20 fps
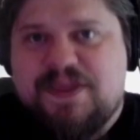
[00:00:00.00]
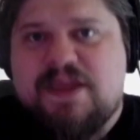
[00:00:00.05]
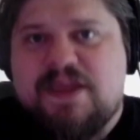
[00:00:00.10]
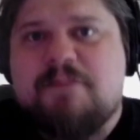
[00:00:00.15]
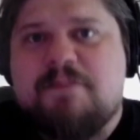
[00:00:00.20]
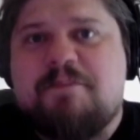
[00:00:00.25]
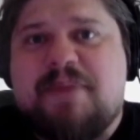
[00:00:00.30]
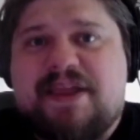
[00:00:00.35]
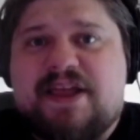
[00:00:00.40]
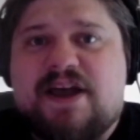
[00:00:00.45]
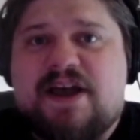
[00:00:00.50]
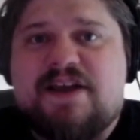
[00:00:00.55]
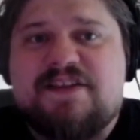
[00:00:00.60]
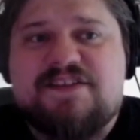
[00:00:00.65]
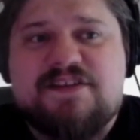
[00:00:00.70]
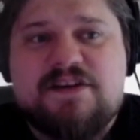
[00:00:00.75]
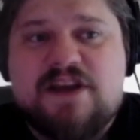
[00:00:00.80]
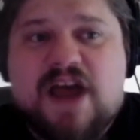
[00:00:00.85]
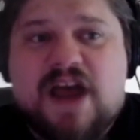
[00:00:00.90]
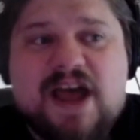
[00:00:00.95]

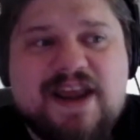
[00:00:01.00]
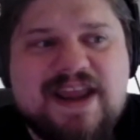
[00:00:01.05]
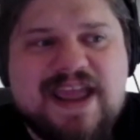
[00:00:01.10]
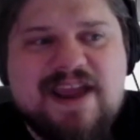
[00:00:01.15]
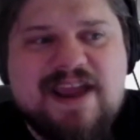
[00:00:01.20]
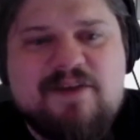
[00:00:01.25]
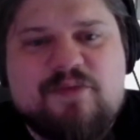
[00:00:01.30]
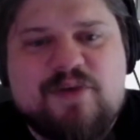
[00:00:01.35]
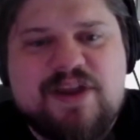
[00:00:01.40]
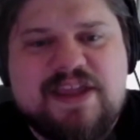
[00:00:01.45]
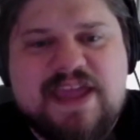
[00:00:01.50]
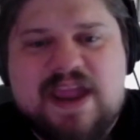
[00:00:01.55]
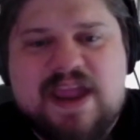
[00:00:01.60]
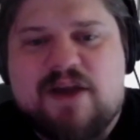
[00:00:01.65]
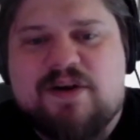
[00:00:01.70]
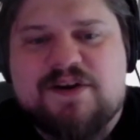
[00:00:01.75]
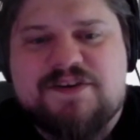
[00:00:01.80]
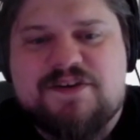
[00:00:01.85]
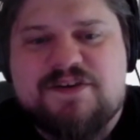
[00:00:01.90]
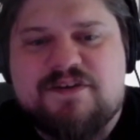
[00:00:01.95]
because not every
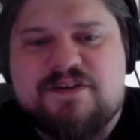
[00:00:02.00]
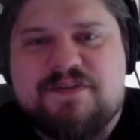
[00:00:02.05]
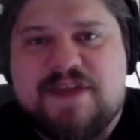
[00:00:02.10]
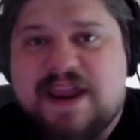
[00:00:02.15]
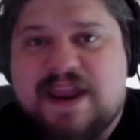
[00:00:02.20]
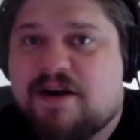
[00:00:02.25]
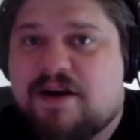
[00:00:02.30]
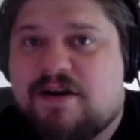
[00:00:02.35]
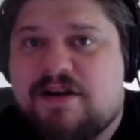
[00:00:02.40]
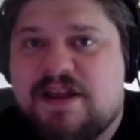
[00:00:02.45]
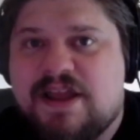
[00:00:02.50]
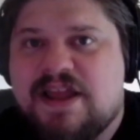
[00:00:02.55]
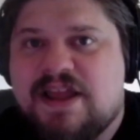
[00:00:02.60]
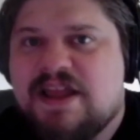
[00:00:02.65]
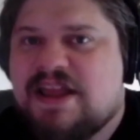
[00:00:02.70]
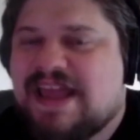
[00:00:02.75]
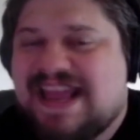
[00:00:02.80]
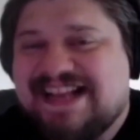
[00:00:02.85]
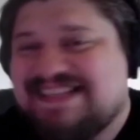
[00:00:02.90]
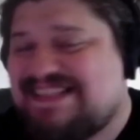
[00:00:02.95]
character there
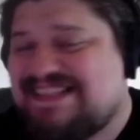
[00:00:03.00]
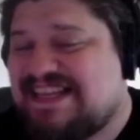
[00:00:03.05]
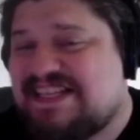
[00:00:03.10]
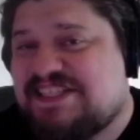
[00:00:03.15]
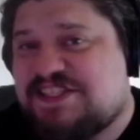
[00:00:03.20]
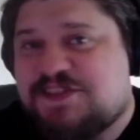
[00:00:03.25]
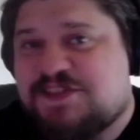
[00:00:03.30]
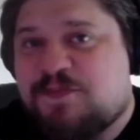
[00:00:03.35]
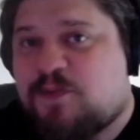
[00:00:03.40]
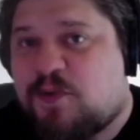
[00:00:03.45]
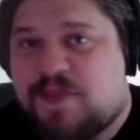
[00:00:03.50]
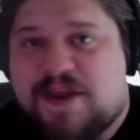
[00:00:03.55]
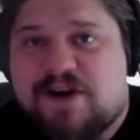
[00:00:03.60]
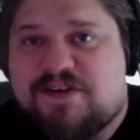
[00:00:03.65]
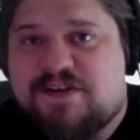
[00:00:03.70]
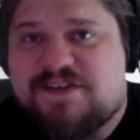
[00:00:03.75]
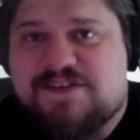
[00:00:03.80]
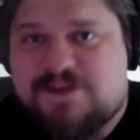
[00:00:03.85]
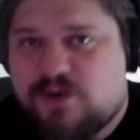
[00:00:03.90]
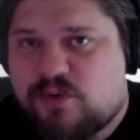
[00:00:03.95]
exists for their
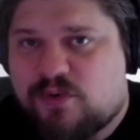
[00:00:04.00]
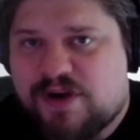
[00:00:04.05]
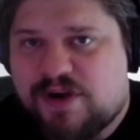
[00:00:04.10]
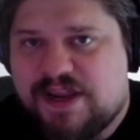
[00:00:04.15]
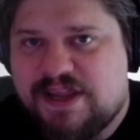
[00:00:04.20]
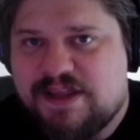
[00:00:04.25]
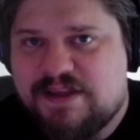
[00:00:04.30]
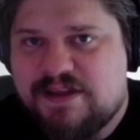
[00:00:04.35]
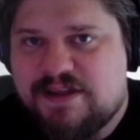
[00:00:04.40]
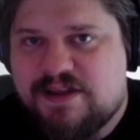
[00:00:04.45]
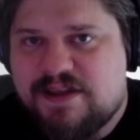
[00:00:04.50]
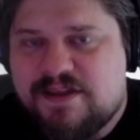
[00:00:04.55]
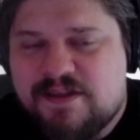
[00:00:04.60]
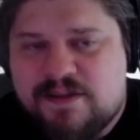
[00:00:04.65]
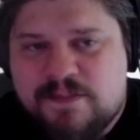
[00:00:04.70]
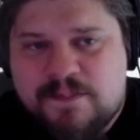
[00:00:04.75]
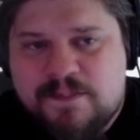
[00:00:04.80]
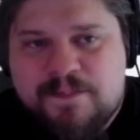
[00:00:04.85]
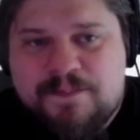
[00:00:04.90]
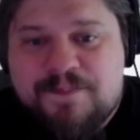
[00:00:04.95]
story.
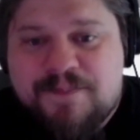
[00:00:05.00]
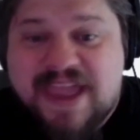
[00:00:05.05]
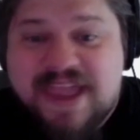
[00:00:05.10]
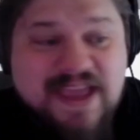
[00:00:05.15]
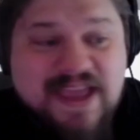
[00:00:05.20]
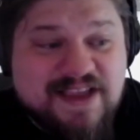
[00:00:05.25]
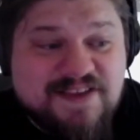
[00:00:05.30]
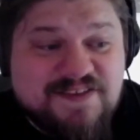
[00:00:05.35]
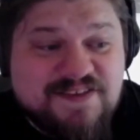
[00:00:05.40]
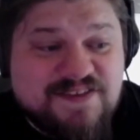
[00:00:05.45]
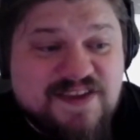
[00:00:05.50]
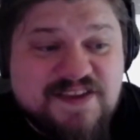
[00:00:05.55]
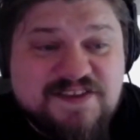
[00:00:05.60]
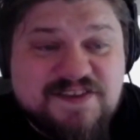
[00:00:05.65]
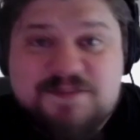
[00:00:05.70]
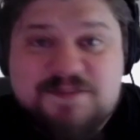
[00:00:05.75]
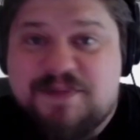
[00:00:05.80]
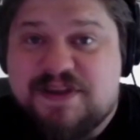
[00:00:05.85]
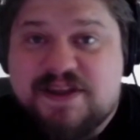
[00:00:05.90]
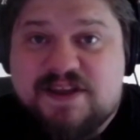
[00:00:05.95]
They
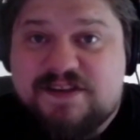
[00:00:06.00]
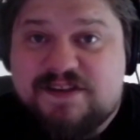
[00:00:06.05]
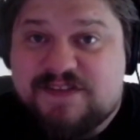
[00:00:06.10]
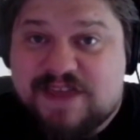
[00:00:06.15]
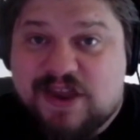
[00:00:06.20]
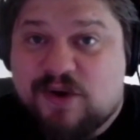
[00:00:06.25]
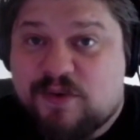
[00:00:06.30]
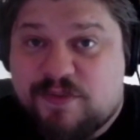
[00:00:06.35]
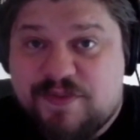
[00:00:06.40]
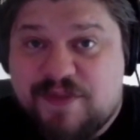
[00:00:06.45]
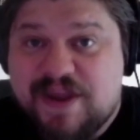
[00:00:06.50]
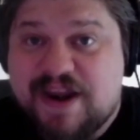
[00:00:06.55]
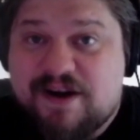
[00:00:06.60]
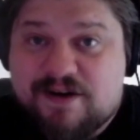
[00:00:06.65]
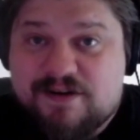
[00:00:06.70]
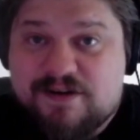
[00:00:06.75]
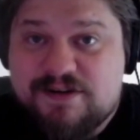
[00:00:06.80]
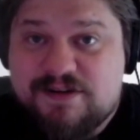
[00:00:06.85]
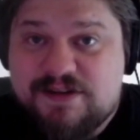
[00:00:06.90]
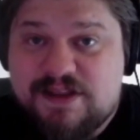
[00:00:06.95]
exist because they are
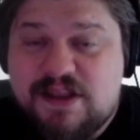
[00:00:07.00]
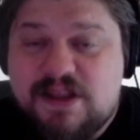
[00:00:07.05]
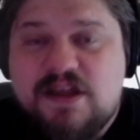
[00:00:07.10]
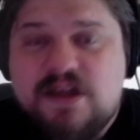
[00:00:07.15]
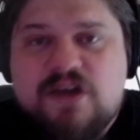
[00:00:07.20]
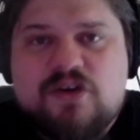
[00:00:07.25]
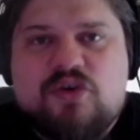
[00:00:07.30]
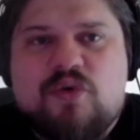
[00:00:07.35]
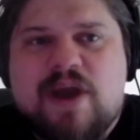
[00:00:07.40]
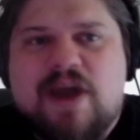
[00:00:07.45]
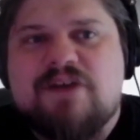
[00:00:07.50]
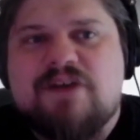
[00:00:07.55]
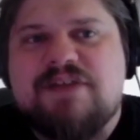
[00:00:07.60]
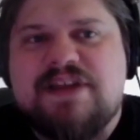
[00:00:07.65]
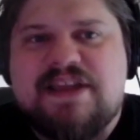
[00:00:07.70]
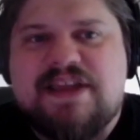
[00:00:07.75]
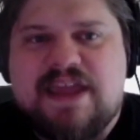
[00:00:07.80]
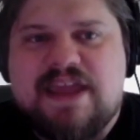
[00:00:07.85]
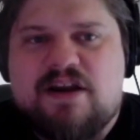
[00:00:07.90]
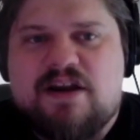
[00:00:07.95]
there.
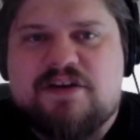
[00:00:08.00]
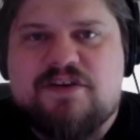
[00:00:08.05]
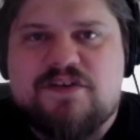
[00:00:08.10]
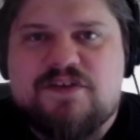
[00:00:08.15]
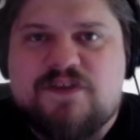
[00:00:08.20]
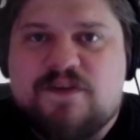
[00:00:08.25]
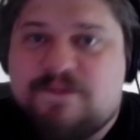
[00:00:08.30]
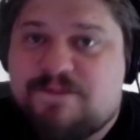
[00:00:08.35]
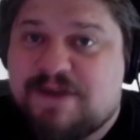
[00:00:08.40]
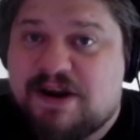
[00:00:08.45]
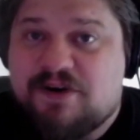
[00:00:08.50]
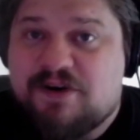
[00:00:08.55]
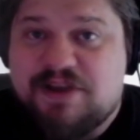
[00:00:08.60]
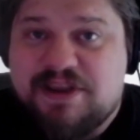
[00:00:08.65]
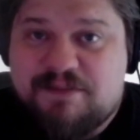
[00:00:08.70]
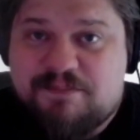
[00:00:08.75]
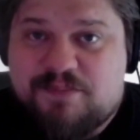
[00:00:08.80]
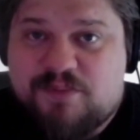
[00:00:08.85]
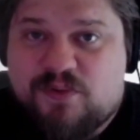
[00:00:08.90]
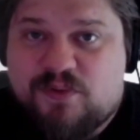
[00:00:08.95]
Grounding characters are very
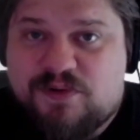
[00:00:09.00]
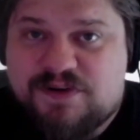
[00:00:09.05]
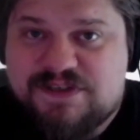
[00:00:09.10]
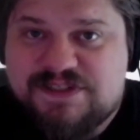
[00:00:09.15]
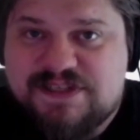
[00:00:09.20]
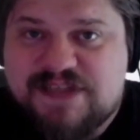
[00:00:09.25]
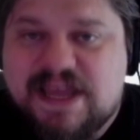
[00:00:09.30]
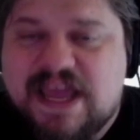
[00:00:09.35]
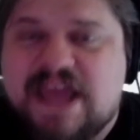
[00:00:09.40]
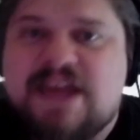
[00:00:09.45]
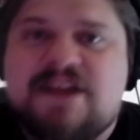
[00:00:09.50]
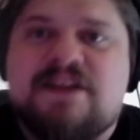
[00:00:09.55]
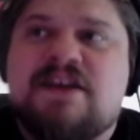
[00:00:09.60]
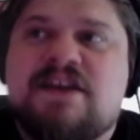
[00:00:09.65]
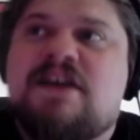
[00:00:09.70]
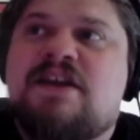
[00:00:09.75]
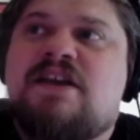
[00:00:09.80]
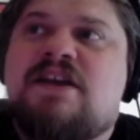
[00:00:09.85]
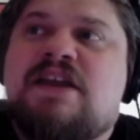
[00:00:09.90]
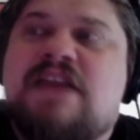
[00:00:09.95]
important, and
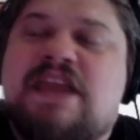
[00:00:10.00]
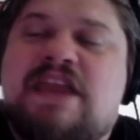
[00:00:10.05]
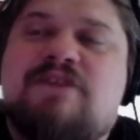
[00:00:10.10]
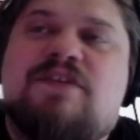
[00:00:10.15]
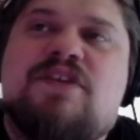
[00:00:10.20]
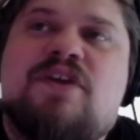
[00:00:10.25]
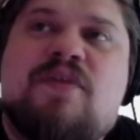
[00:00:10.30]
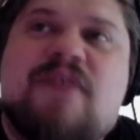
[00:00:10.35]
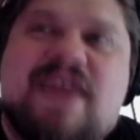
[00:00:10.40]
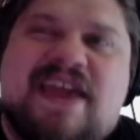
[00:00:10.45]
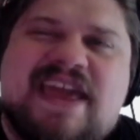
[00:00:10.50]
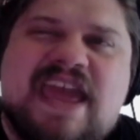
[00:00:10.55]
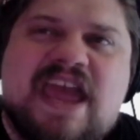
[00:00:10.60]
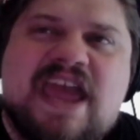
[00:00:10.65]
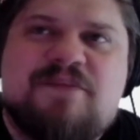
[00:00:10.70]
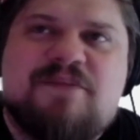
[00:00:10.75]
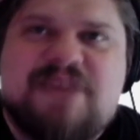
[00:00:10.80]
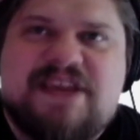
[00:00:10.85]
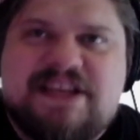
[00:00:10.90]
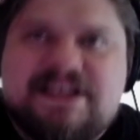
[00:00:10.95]
even though they
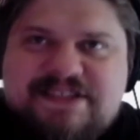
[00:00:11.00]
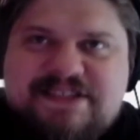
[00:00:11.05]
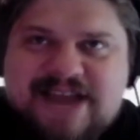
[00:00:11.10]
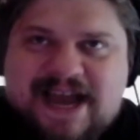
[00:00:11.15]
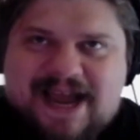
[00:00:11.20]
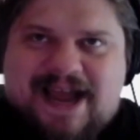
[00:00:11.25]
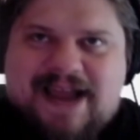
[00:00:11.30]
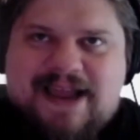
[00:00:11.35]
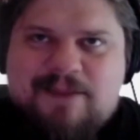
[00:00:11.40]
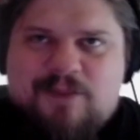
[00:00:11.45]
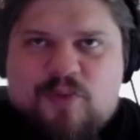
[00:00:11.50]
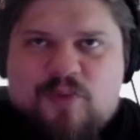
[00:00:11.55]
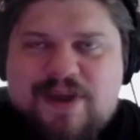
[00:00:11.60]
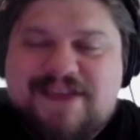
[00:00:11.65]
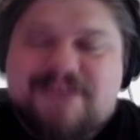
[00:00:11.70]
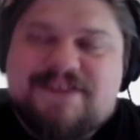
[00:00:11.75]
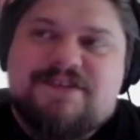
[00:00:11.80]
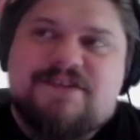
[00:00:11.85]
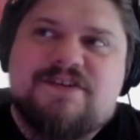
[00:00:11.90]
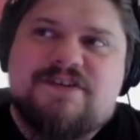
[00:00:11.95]
can be time
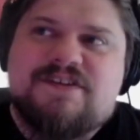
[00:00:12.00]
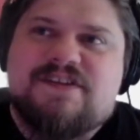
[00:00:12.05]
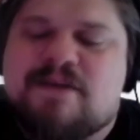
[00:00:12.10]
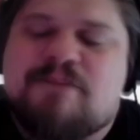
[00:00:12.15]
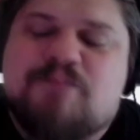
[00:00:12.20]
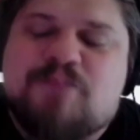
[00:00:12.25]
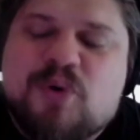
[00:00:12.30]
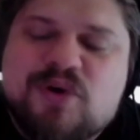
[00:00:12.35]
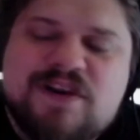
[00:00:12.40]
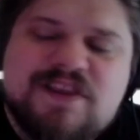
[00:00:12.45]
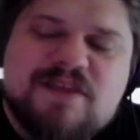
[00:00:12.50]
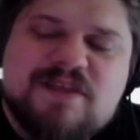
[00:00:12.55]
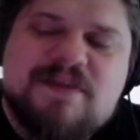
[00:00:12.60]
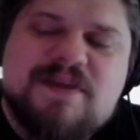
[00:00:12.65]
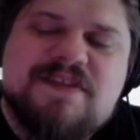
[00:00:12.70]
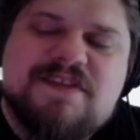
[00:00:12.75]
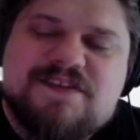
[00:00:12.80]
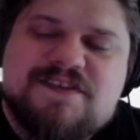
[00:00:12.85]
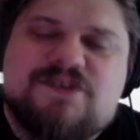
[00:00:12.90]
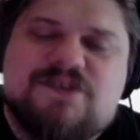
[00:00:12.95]
wasters, putting them
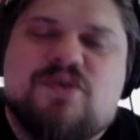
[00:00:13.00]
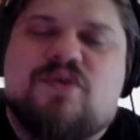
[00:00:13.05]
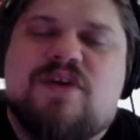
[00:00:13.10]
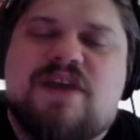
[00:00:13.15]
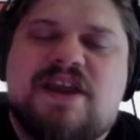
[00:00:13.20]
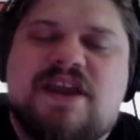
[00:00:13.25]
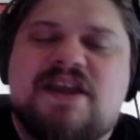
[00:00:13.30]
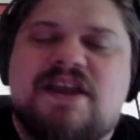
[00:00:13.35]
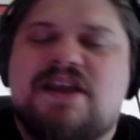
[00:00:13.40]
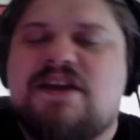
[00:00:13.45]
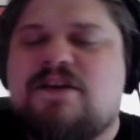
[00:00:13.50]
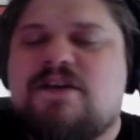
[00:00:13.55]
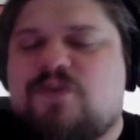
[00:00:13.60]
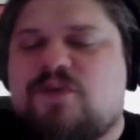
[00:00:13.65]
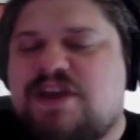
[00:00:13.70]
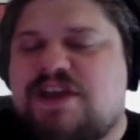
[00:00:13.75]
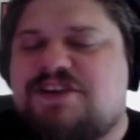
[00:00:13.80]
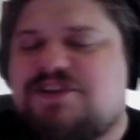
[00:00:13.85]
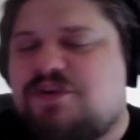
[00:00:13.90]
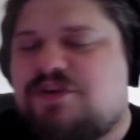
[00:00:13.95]
in the story
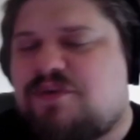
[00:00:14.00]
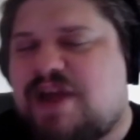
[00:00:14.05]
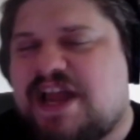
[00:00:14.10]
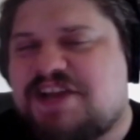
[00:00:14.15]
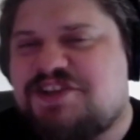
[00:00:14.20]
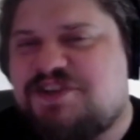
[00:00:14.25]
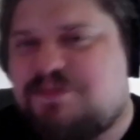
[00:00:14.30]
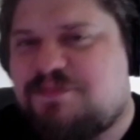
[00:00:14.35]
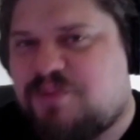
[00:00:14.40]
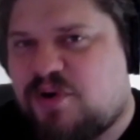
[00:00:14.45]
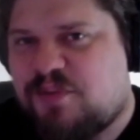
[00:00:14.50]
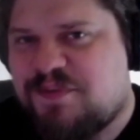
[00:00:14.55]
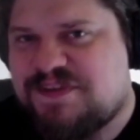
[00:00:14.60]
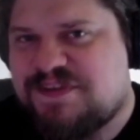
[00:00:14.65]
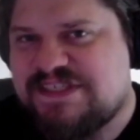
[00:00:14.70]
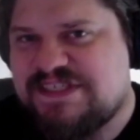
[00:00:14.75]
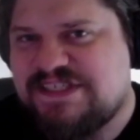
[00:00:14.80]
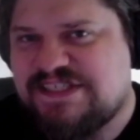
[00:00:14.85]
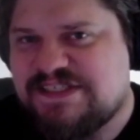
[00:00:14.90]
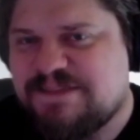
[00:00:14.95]
for interaction
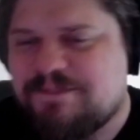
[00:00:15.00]
purposes